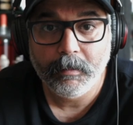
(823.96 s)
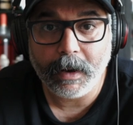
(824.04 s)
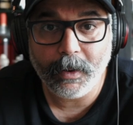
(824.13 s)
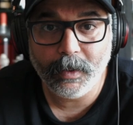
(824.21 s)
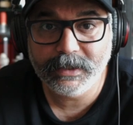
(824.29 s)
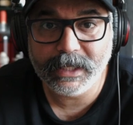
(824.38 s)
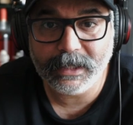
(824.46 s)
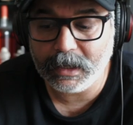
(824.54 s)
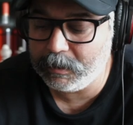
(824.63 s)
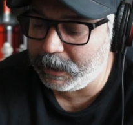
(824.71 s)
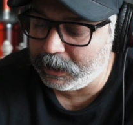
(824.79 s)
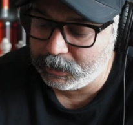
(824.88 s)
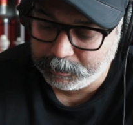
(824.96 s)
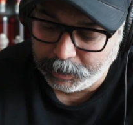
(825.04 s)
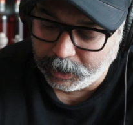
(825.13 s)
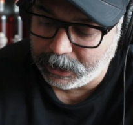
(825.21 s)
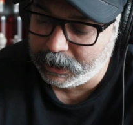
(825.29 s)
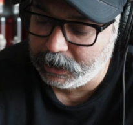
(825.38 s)
My whiskey club had to
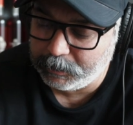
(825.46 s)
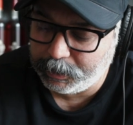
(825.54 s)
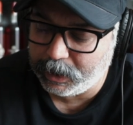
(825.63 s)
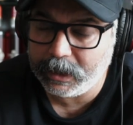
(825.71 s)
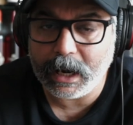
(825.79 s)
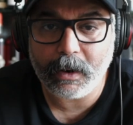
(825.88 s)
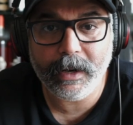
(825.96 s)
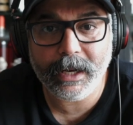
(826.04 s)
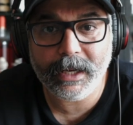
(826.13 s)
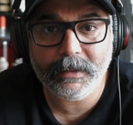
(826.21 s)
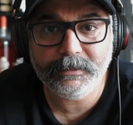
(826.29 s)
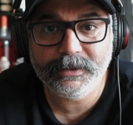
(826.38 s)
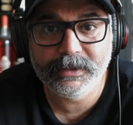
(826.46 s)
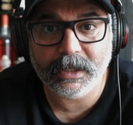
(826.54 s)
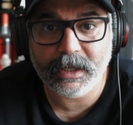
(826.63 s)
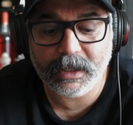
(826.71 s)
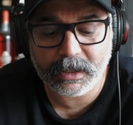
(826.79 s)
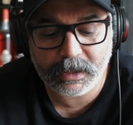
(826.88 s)
put in put in our names
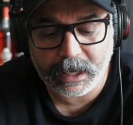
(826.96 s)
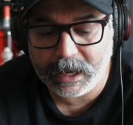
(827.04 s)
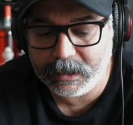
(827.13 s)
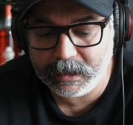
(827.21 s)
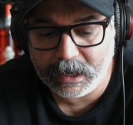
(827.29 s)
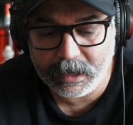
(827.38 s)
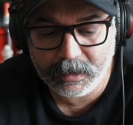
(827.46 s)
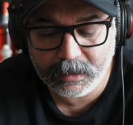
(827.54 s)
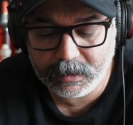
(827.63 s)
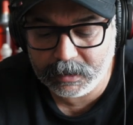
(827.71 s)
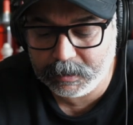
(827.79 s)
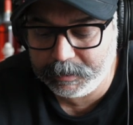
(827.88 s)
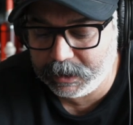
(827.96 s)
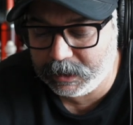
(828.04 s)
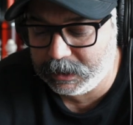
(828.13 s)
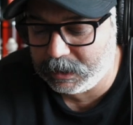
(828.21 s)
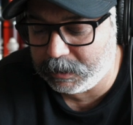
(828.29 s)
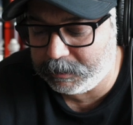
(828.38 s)
uh, and and uh,
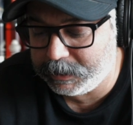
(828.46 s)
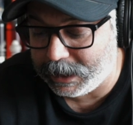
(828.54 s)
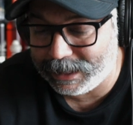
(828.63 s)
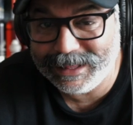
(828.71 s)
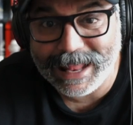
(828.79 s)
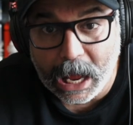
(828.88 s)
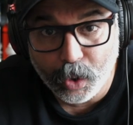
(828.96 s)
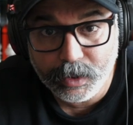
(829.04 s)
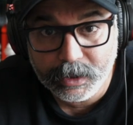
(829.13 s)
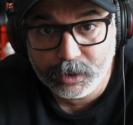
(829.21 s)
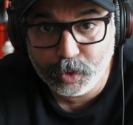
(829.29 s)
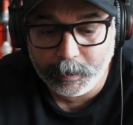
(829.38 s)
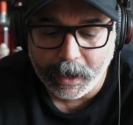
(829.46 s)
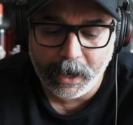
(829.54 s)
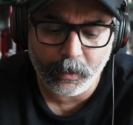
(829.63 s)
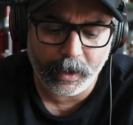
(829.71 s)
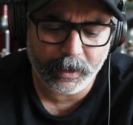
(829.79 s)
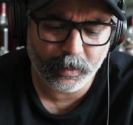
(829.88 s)
be be allowed to
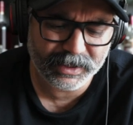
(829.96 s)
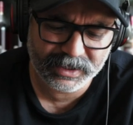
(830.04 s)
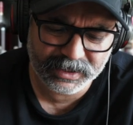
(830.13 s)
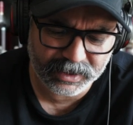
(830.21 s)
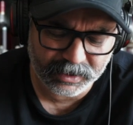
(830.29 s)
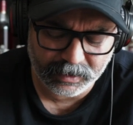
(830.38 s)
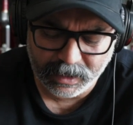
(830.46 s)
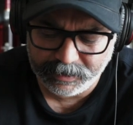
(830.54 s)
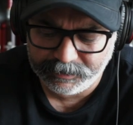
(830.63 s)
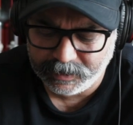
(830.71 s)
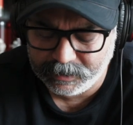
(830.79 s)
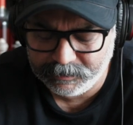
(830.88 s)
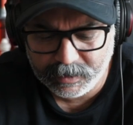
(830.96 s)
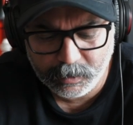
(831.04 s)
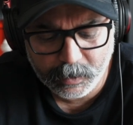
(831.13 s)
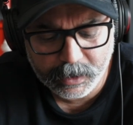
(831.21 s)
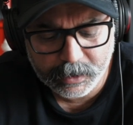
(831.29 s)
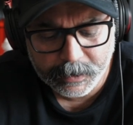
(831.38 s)
buy one, which you know I find very
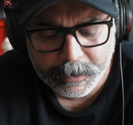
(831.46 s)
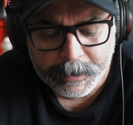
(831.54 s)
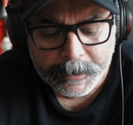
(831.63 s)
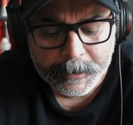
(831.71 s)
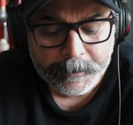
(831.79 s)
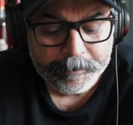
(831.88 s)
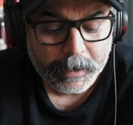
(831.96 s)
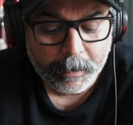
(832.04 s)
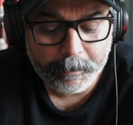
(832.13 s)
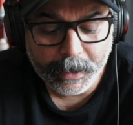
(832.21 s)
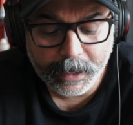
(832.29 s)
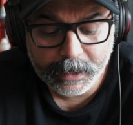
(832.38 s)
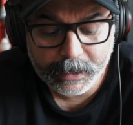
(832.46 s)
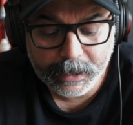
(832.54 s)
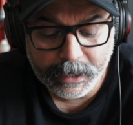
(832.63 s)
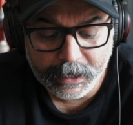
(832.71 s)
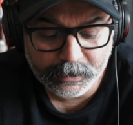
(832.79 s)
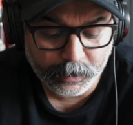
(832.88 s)
weird. But
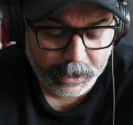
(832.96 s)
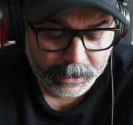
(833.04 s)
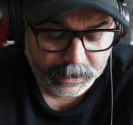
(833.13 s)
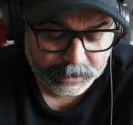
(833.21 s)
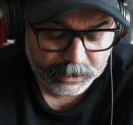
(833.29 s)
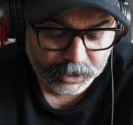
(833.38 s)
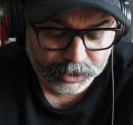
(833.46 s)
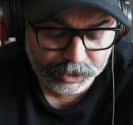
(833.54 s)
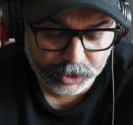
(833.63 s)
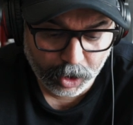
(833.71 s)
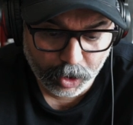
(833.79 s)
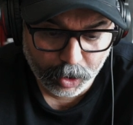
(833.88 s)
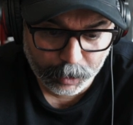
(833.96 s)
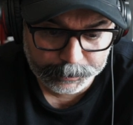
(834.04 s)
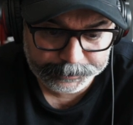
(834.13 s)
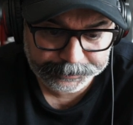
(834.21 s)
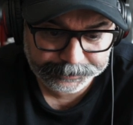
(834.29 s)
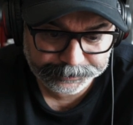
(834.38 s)
it is what it is.
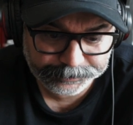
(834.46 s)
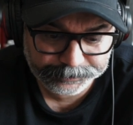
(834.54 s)
So,